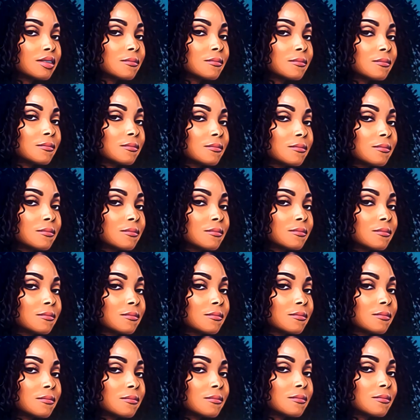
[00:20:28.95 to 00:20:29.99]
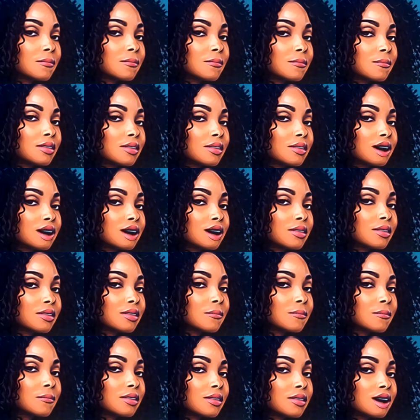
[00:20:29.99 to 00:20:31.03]
No wonder she's
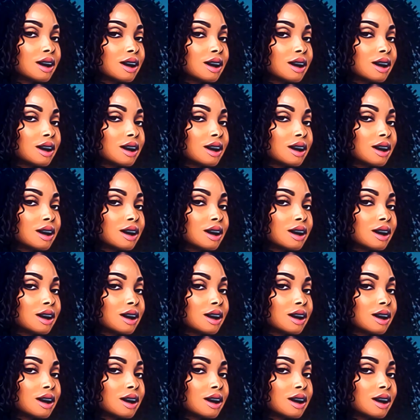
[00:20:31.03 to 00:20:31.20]
confused as